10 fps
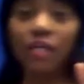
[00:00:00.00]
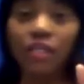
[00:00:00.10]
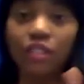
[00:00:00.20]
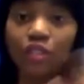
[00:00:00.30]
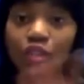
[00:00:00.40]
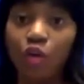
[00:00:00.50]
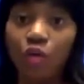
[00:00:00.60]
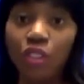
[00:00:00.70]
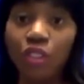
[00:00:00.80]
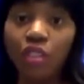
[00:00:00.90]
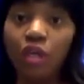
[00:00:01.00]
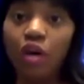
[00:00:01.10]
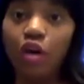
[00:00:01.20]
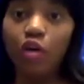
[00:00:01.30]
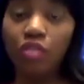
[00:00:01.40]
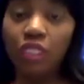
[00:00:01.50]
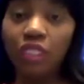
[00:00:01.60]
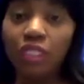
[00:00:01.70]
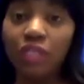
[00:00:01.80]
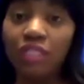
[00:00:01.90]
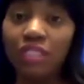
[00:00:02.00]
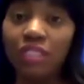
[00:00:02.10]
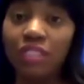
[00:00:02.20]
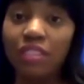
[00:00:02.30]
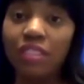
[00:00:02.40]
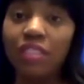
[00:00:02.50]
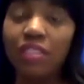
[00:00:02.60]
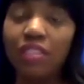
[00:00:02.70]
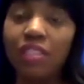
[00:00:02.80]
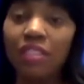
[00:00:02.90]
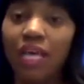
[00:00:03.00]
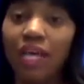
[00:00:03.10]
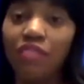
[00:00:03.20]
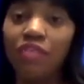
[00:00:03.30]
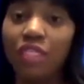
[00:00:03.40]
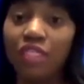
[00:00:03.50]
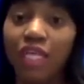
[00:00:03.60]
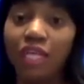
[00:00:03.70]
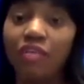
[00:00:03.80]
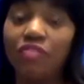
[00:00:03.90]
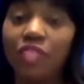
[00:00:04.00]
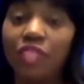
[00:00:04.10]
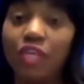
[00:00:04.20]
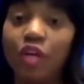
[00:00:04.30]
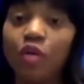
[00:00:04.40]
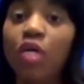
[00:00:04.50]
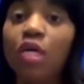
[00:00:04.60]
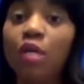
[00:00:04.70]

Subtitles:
going to go into the whole thing of it today for the sake of video.